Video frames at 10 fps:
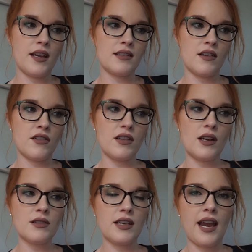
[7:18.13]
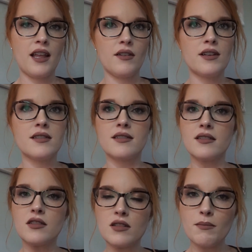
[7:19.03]
It's under 1,000 calories. This
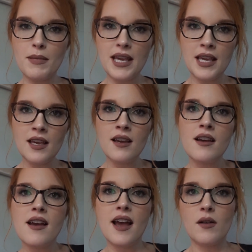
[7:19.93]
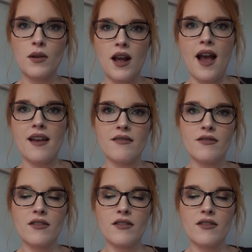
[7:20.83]
is just me and what I have